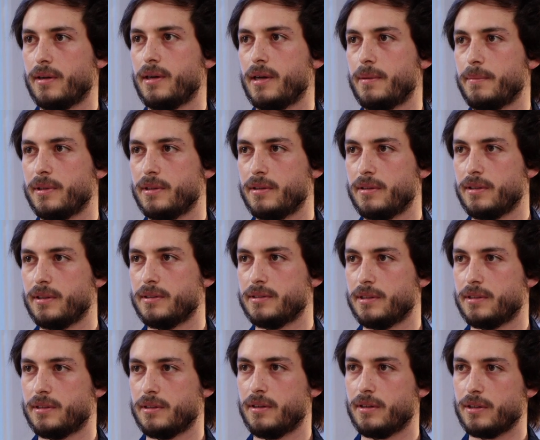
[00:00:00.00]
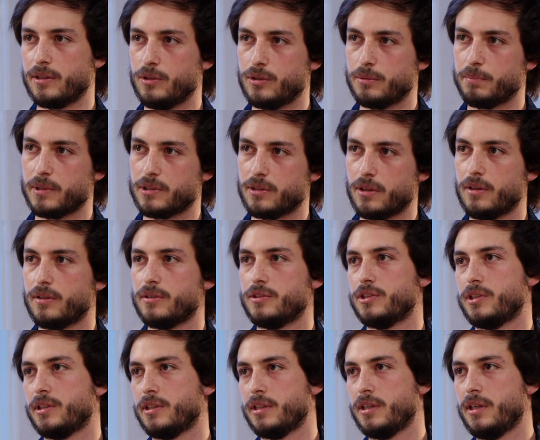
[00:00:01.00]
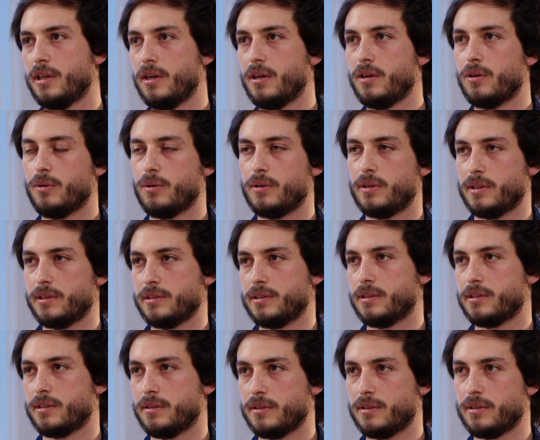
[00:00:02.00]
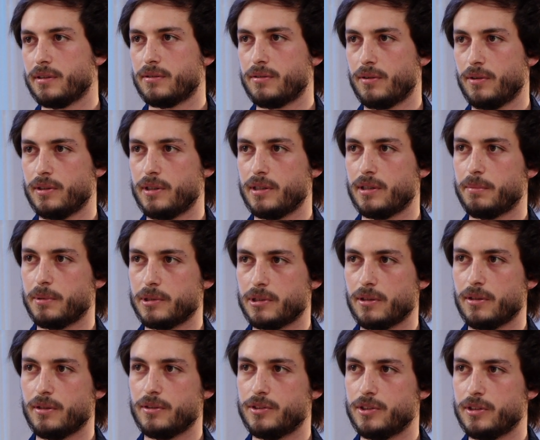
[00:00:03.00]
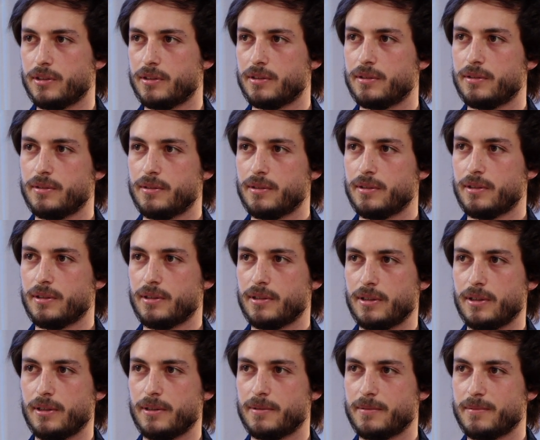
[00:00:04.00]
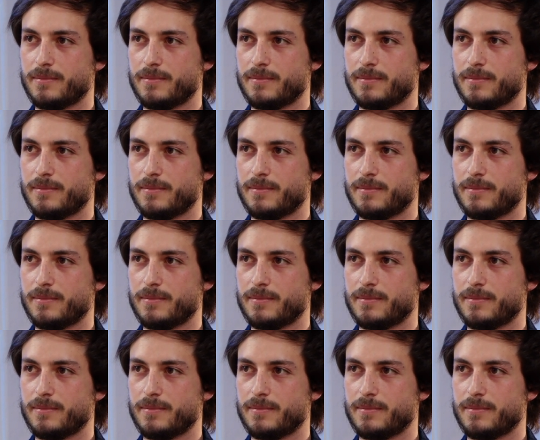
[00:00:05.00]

I mean, is it an acute pathology or is it a chronic pathology? Yeah.